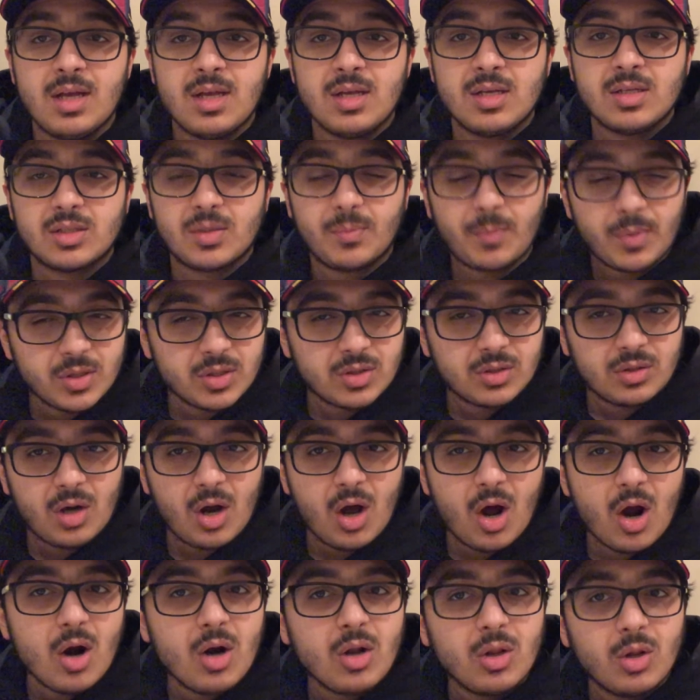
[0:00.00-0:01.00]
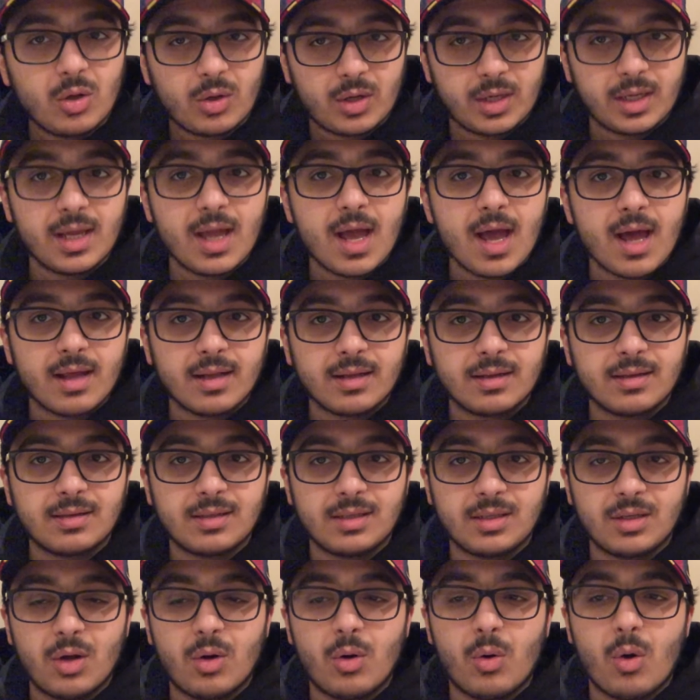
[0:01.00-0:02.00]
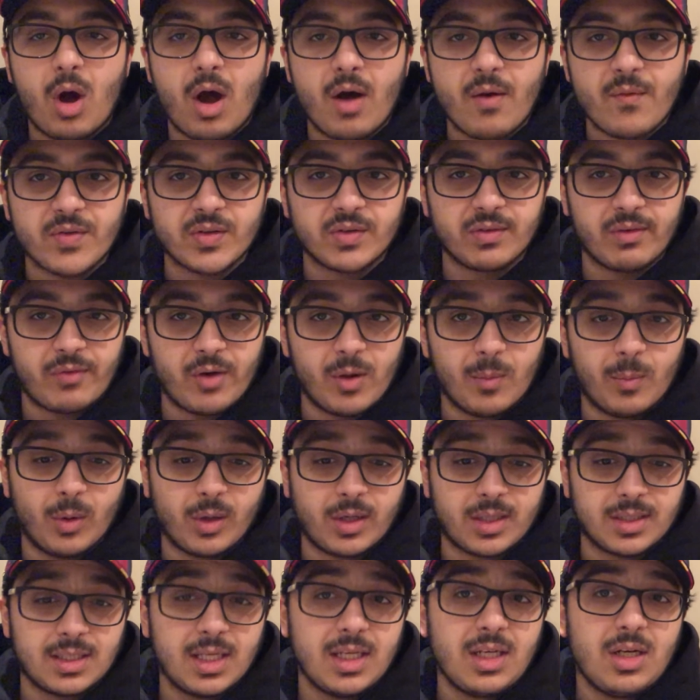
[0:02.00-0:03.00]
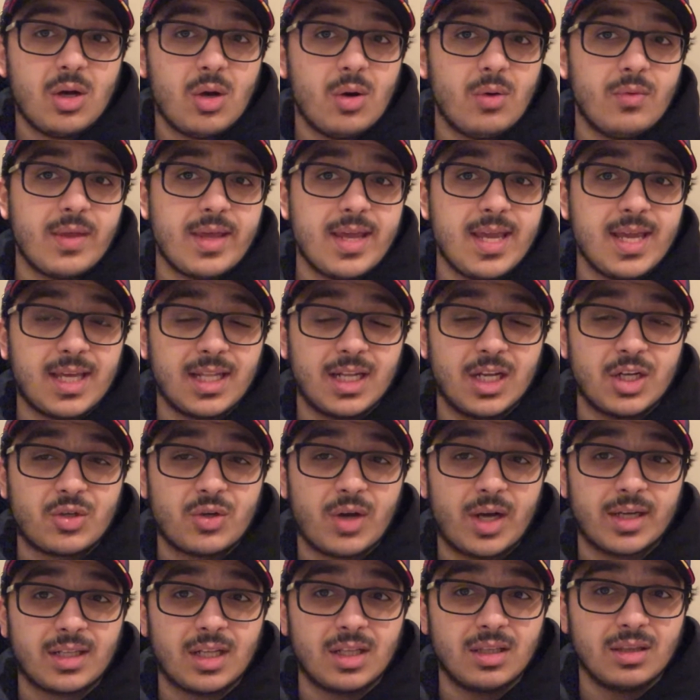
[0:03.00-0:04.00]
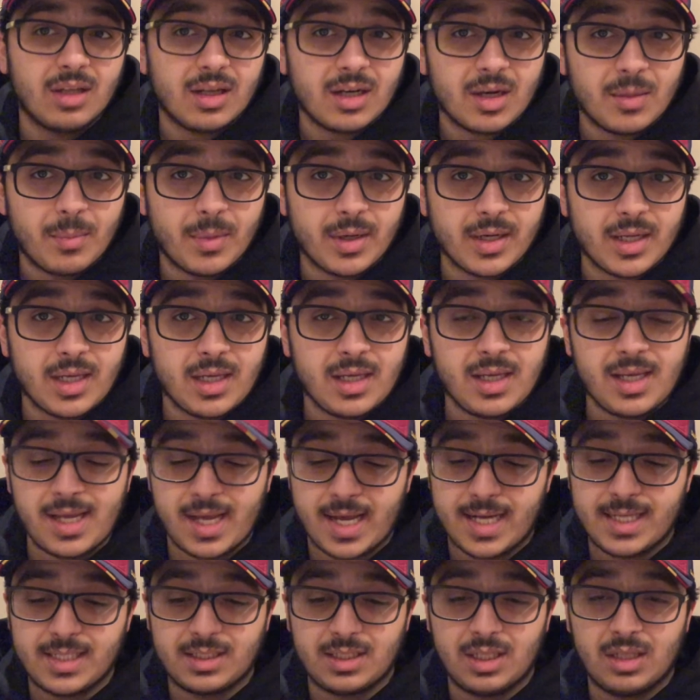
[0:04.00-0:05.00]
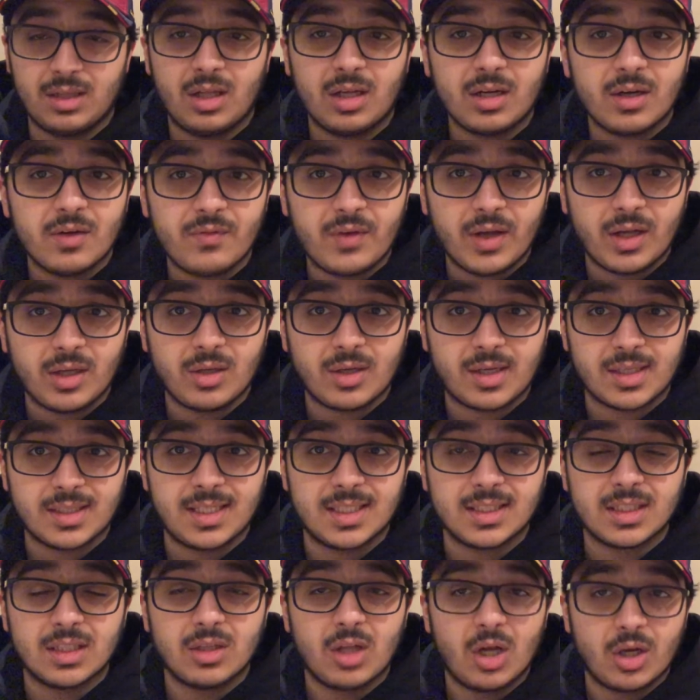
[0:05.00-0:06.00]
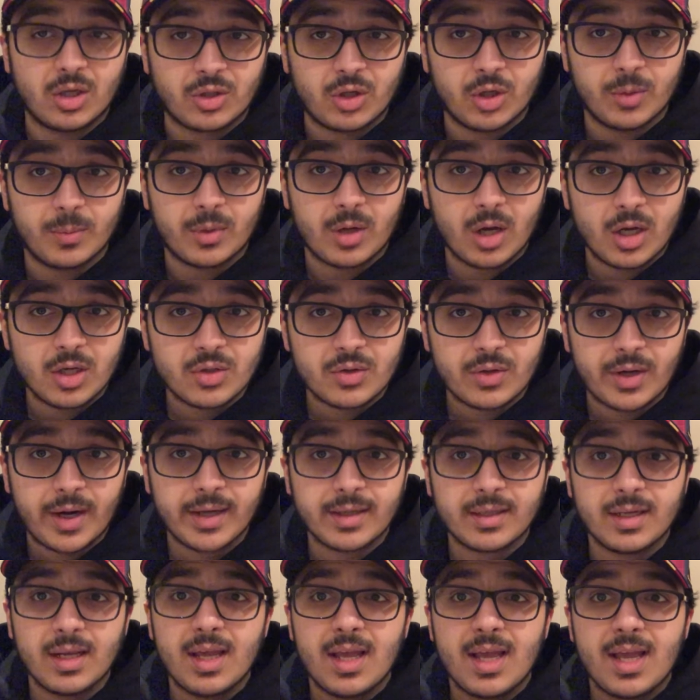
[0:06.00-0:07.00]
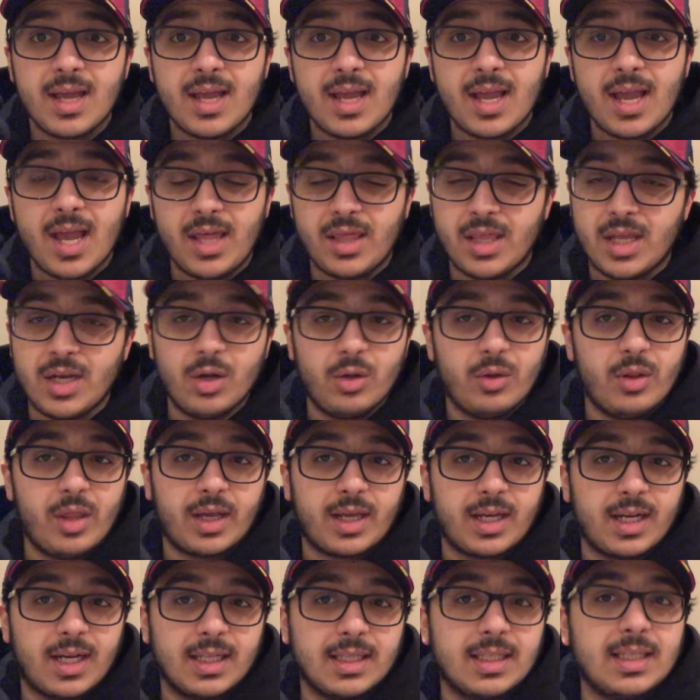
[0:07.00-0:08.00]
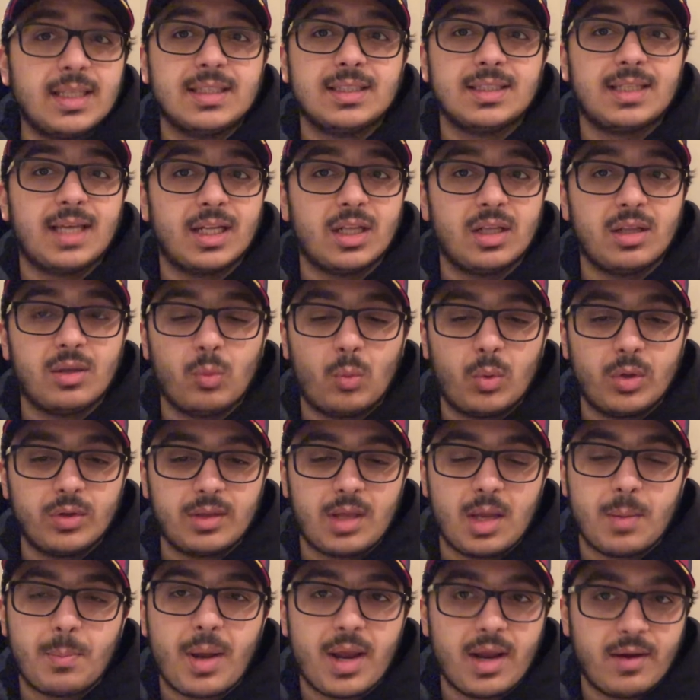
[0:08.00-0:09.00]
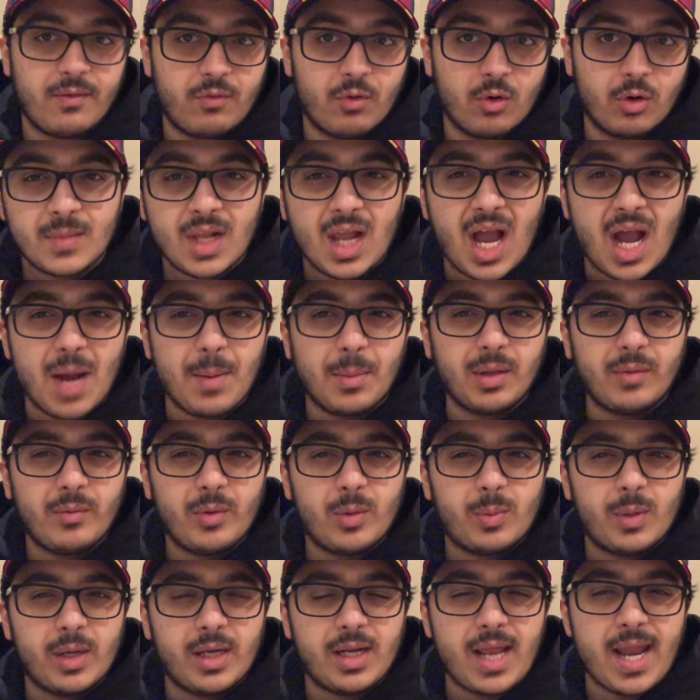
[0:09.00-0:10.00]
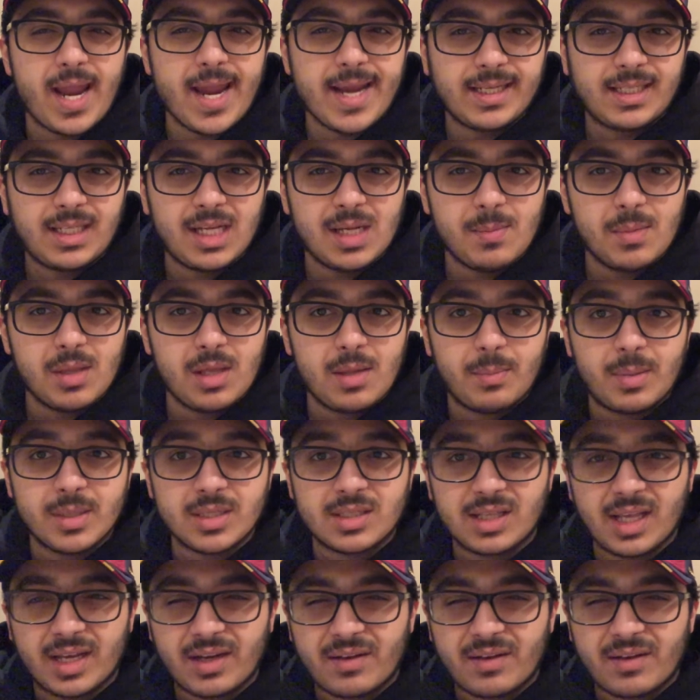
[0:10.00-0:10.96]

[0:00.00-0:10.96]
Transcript: So Barcelona are looking at, you know, offers for Firpo because they know that he can attract a lot of money. He has a lot of value because he has a long-term contract, and they know they can at least get what they paid for it. I believe we paid 18 million plus like